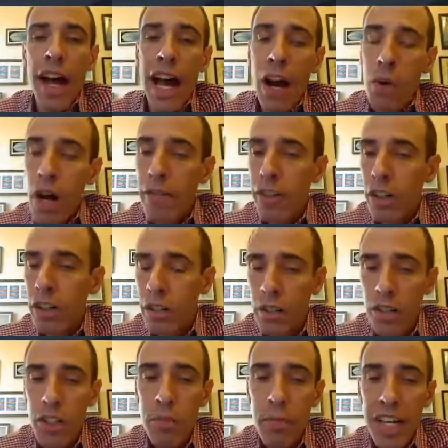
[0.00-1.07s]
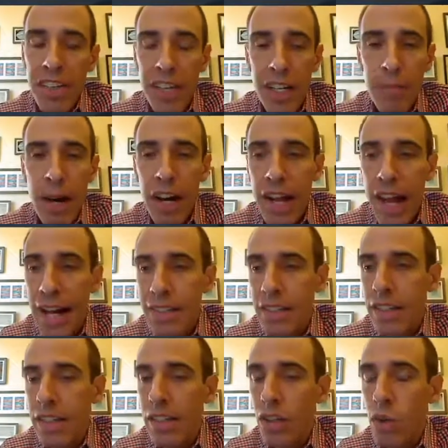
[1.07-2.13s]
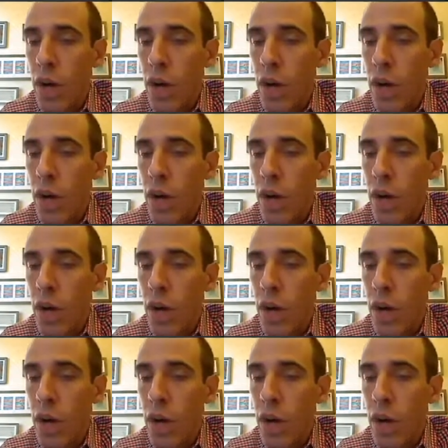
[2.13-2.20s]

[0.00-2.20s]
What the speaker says: However, you might think about asking